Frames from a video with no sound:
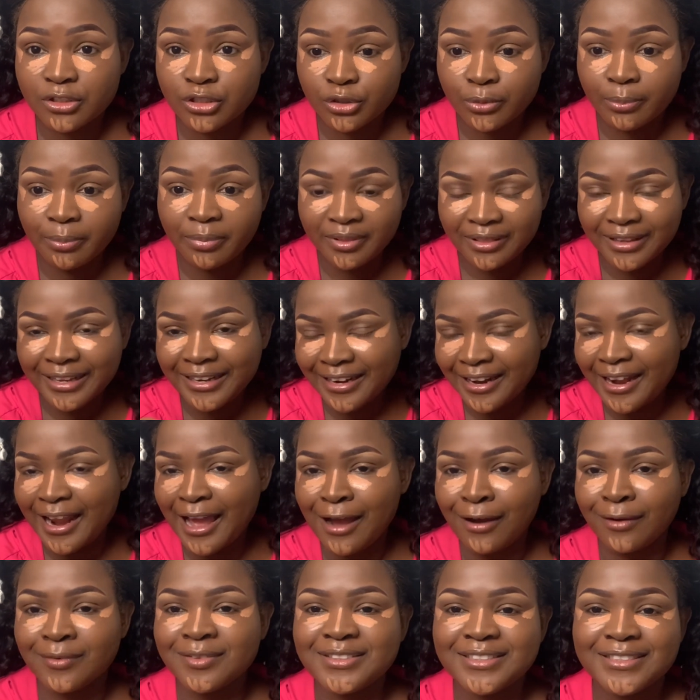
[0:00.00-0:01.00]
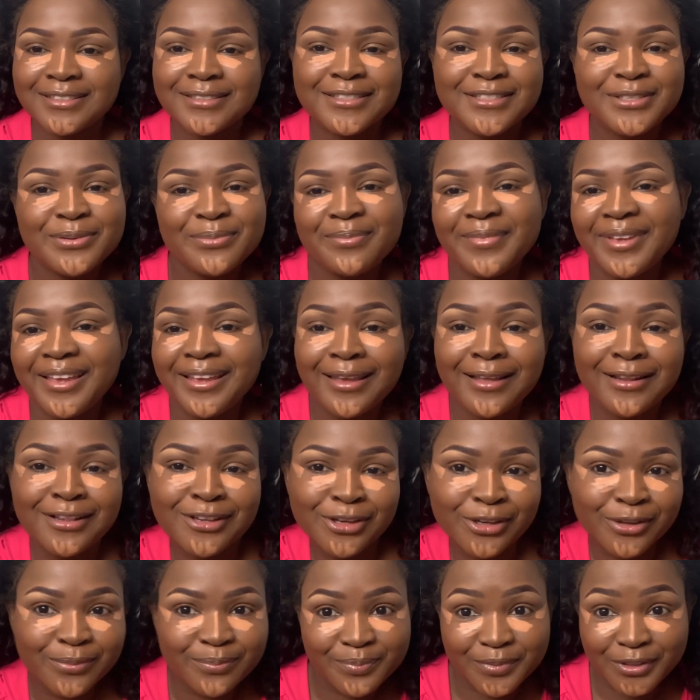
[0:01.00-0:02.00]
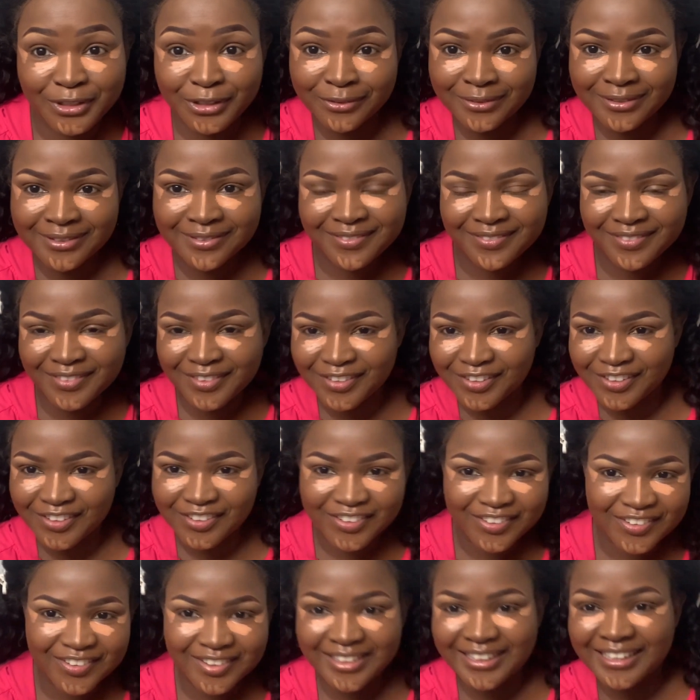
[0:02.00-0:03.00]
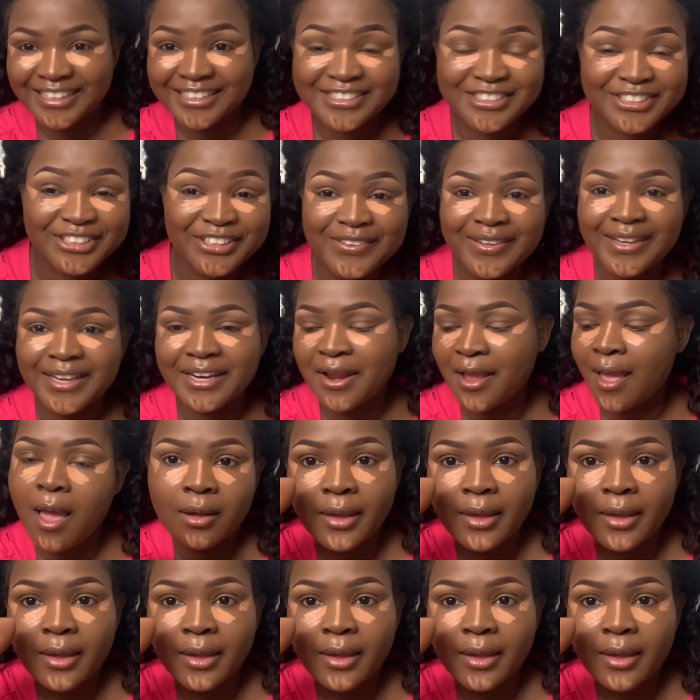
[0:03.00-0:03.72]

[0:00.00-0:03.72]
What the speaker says: to blend it out and to make it look beautiful. Let's do it.